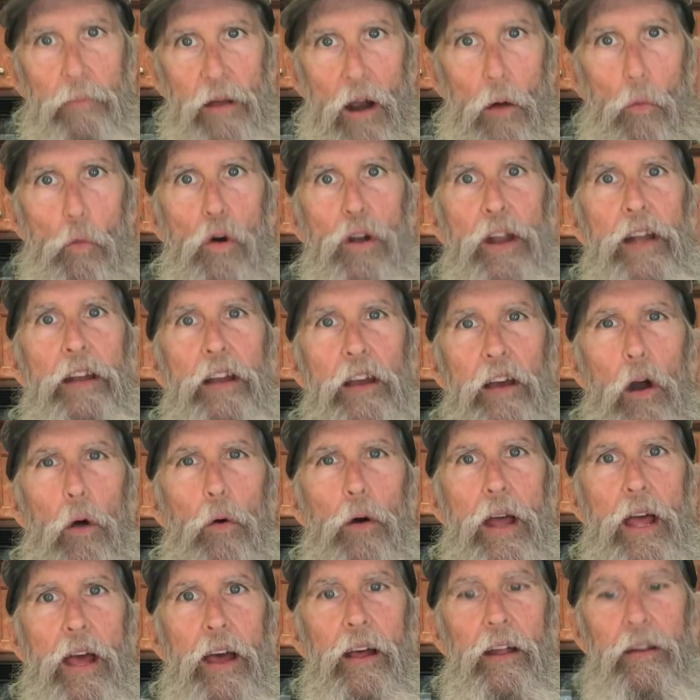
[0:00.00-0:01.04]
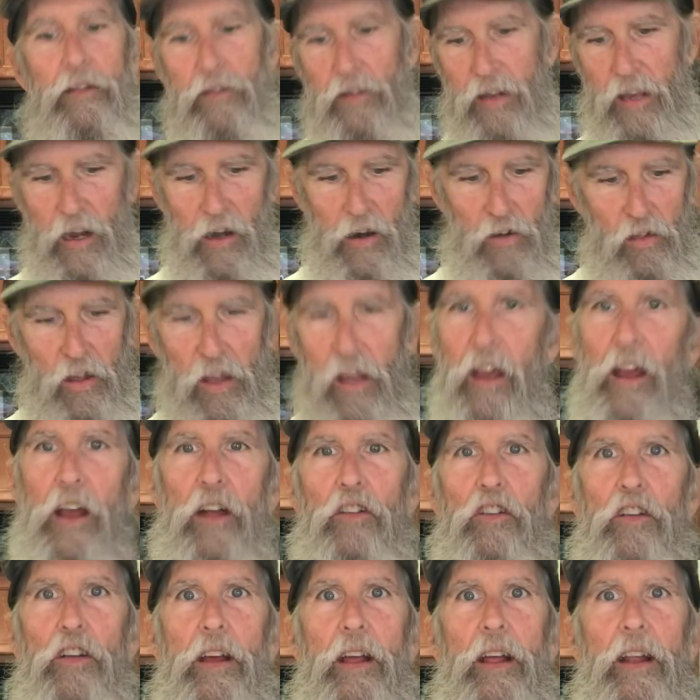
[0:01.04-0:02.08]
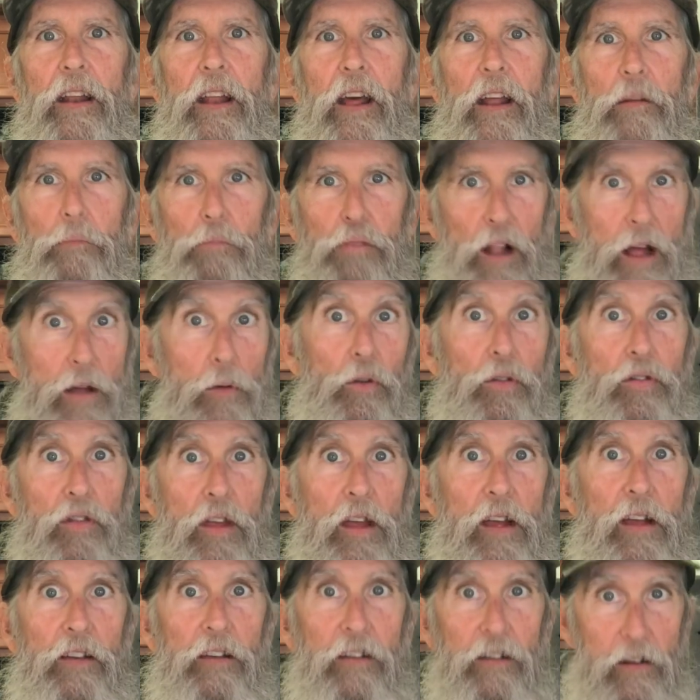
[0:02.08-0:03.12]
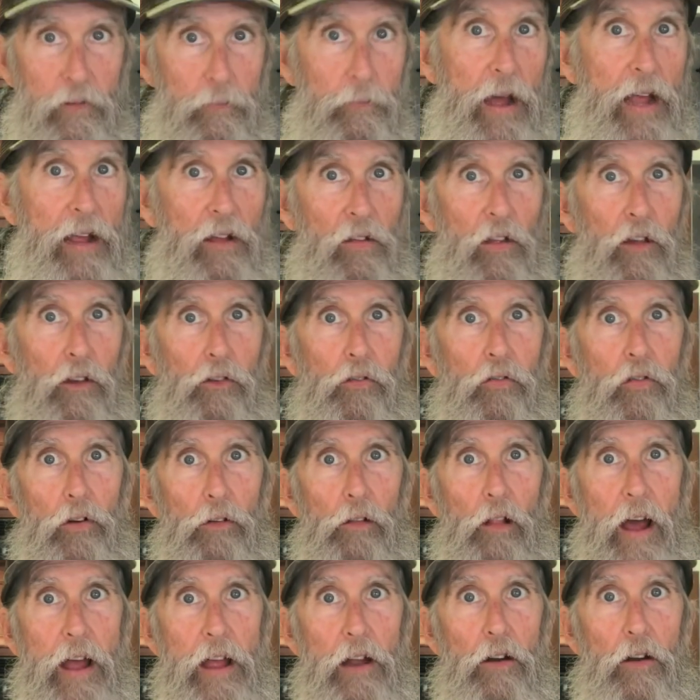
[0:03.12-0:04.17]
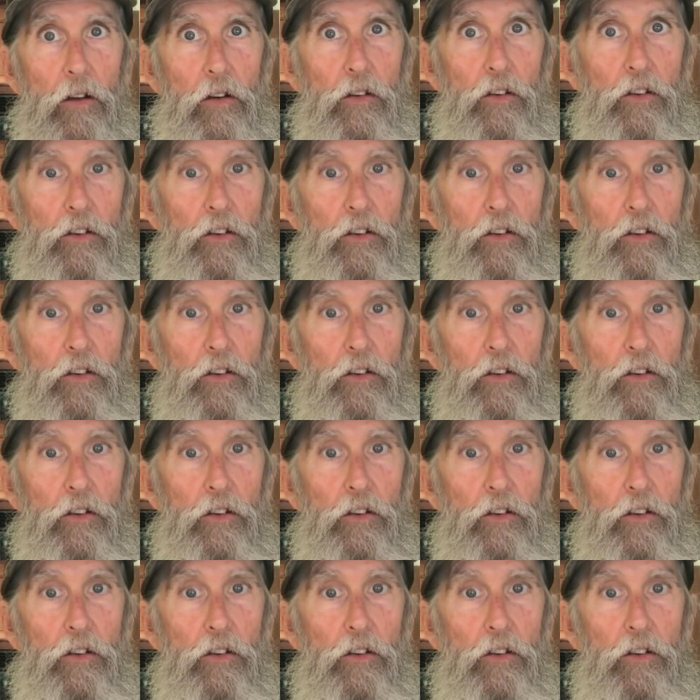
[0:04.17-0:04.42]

but I wanted to go ahead and get in the kitchen and play with this and make this for later.